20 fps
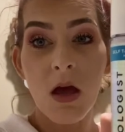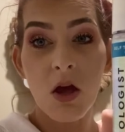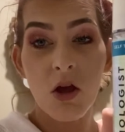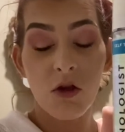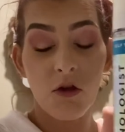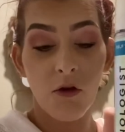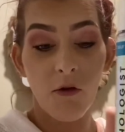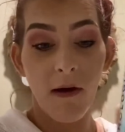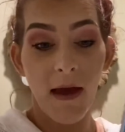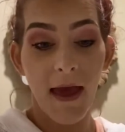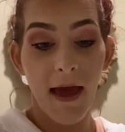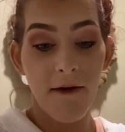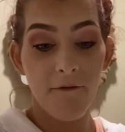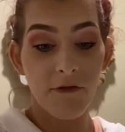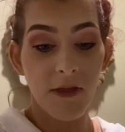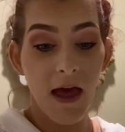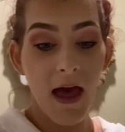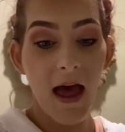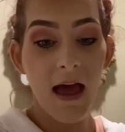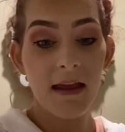So I have
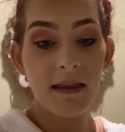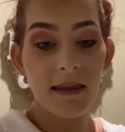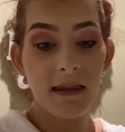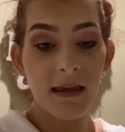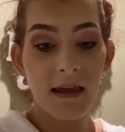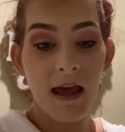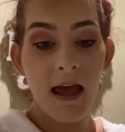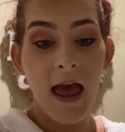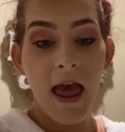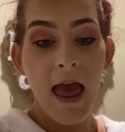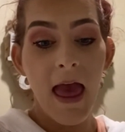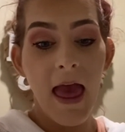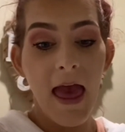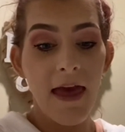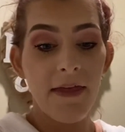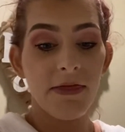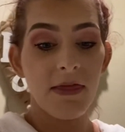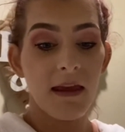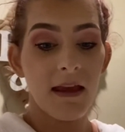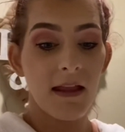that.
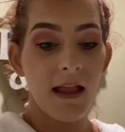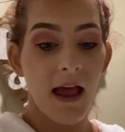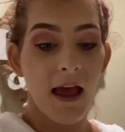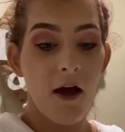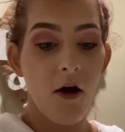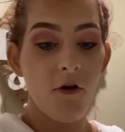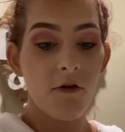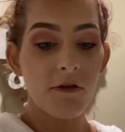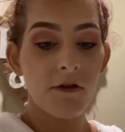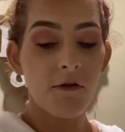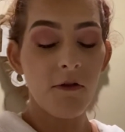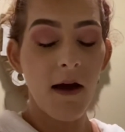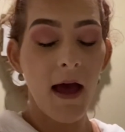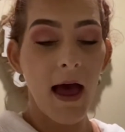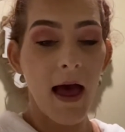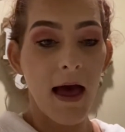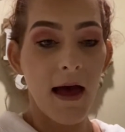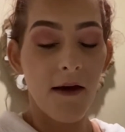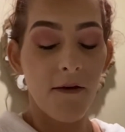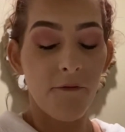And then I also
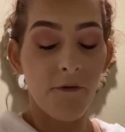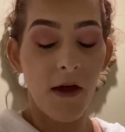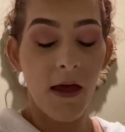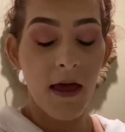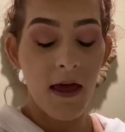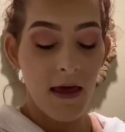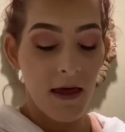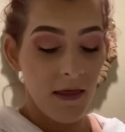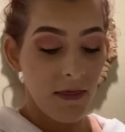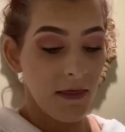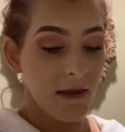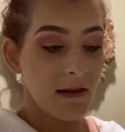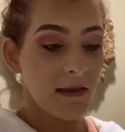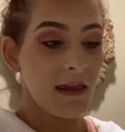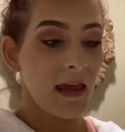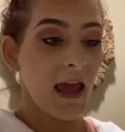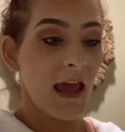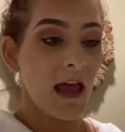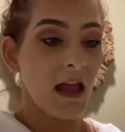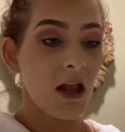have the
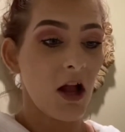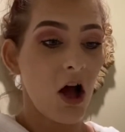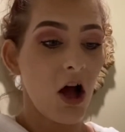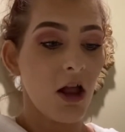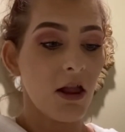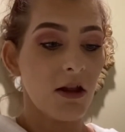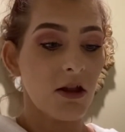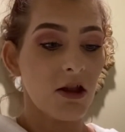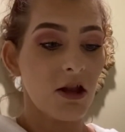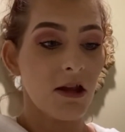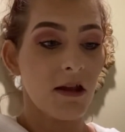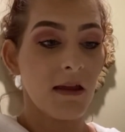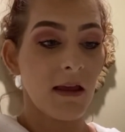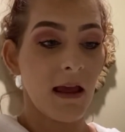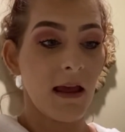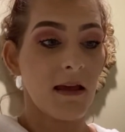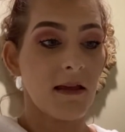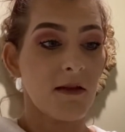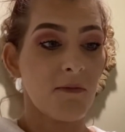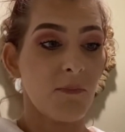Tanologist
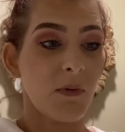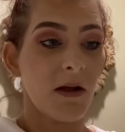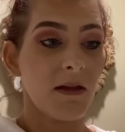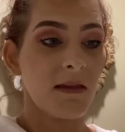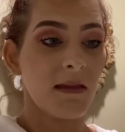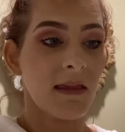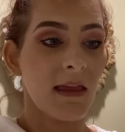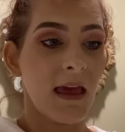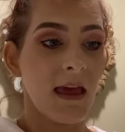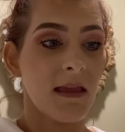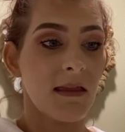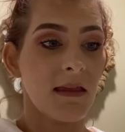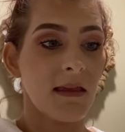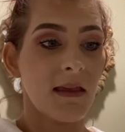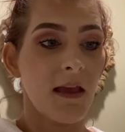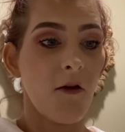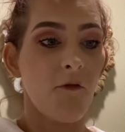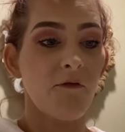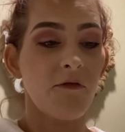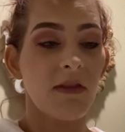Express Tan
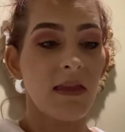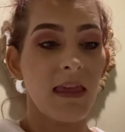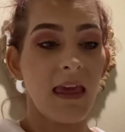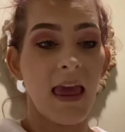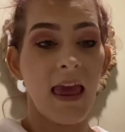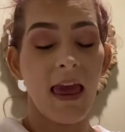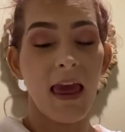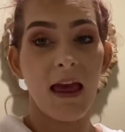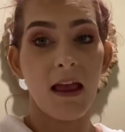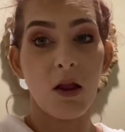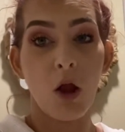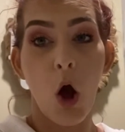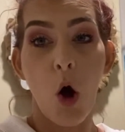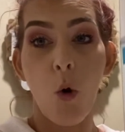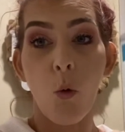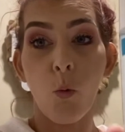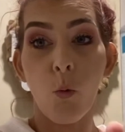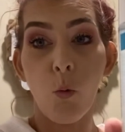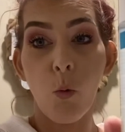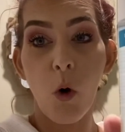Self Tan
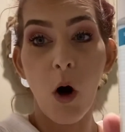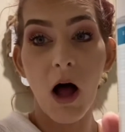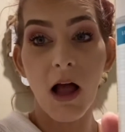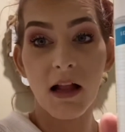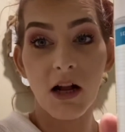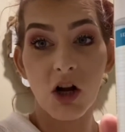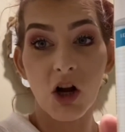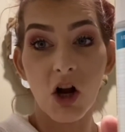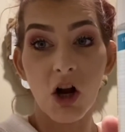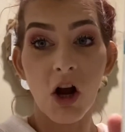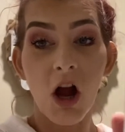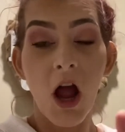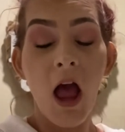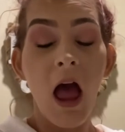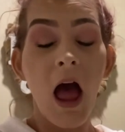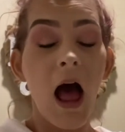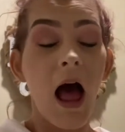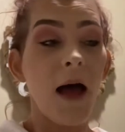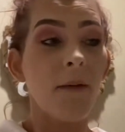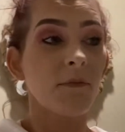Water.
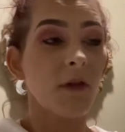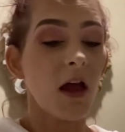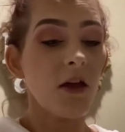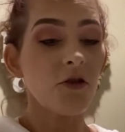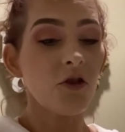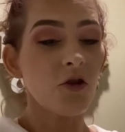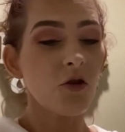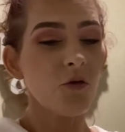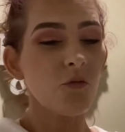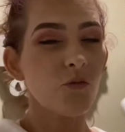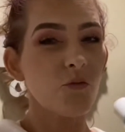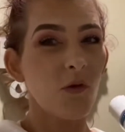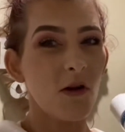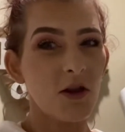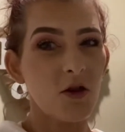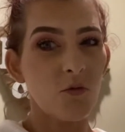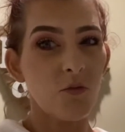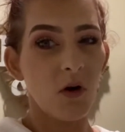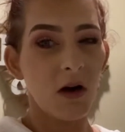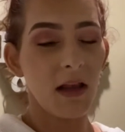I'm not sure
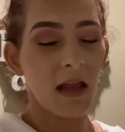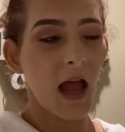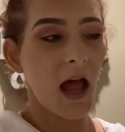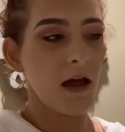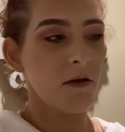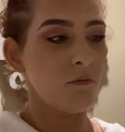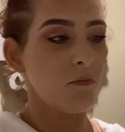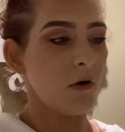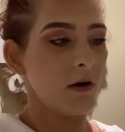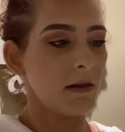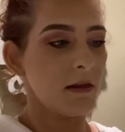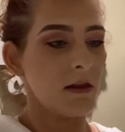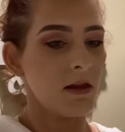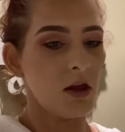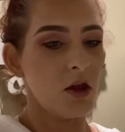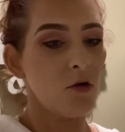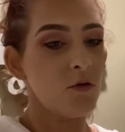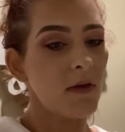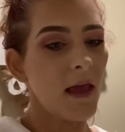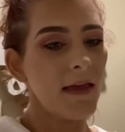which one I want to
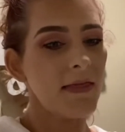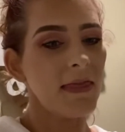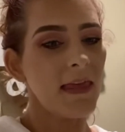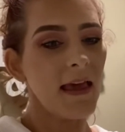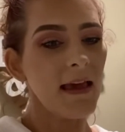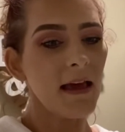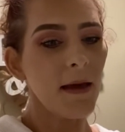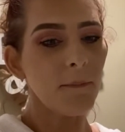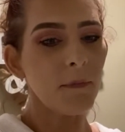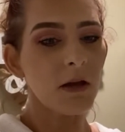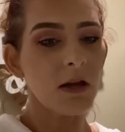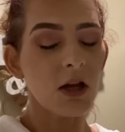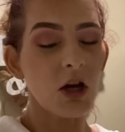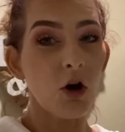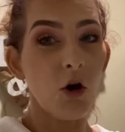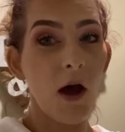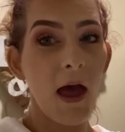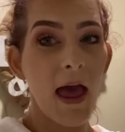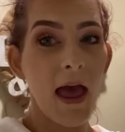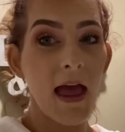use. I think I'm gonna
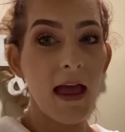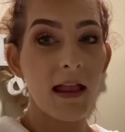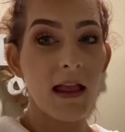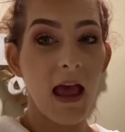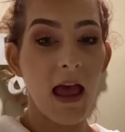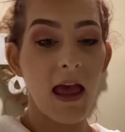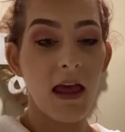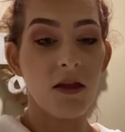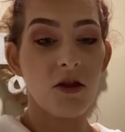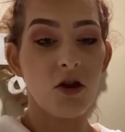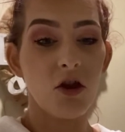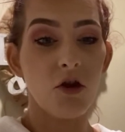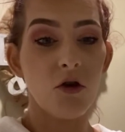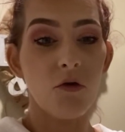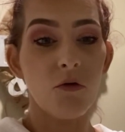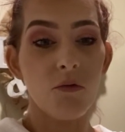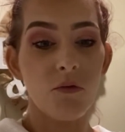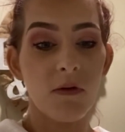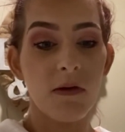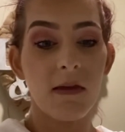go ahead and
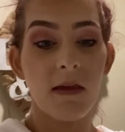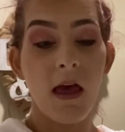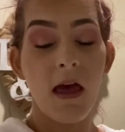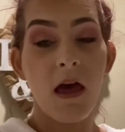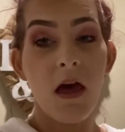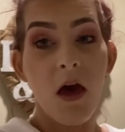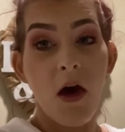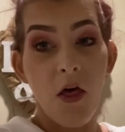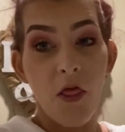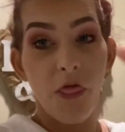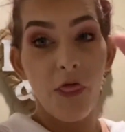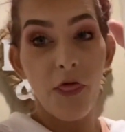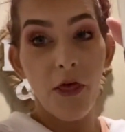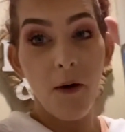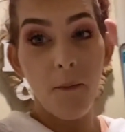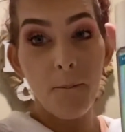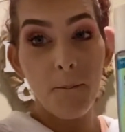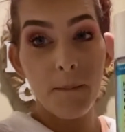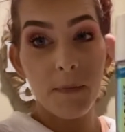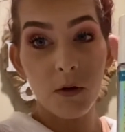use the
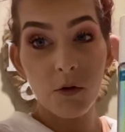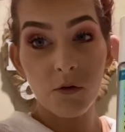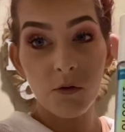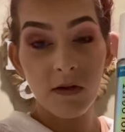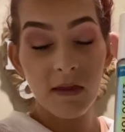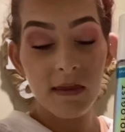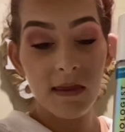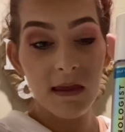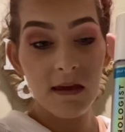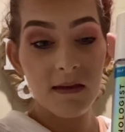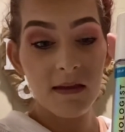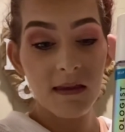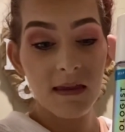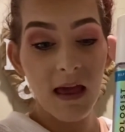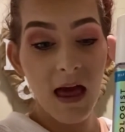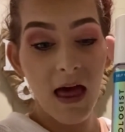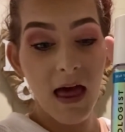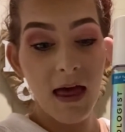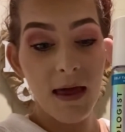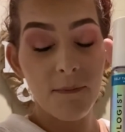mousse this
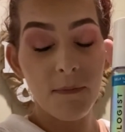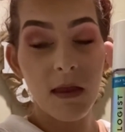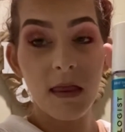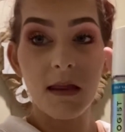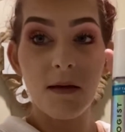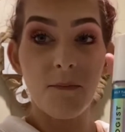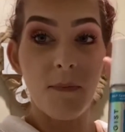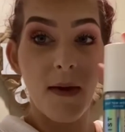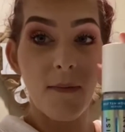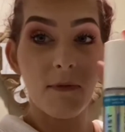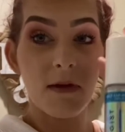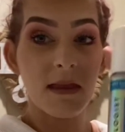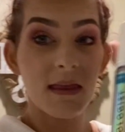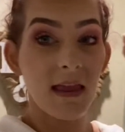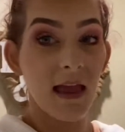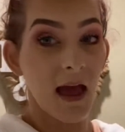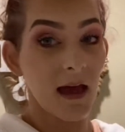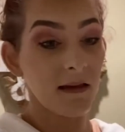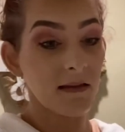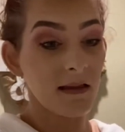time and then maybe
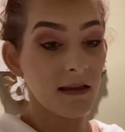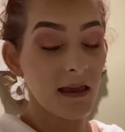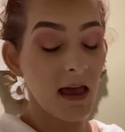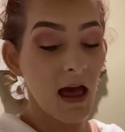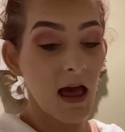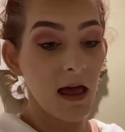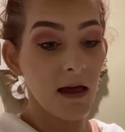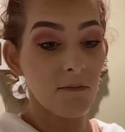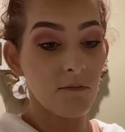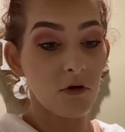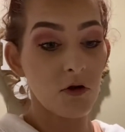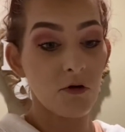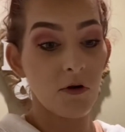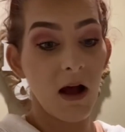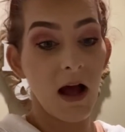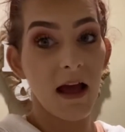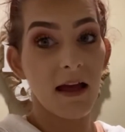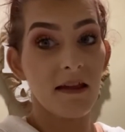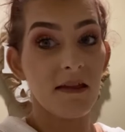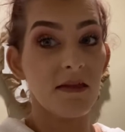next time
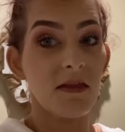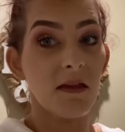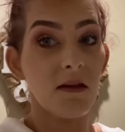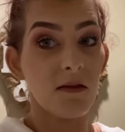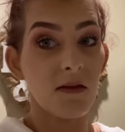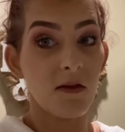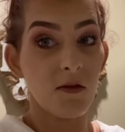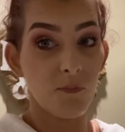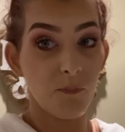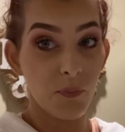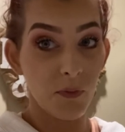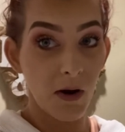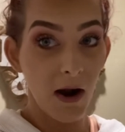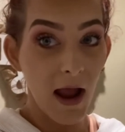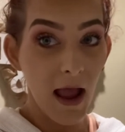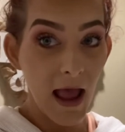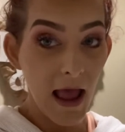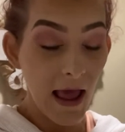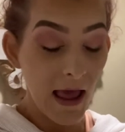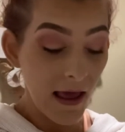try the
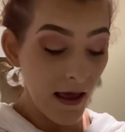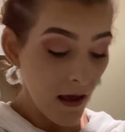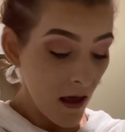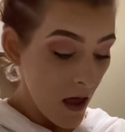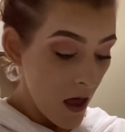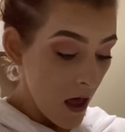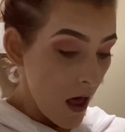spray.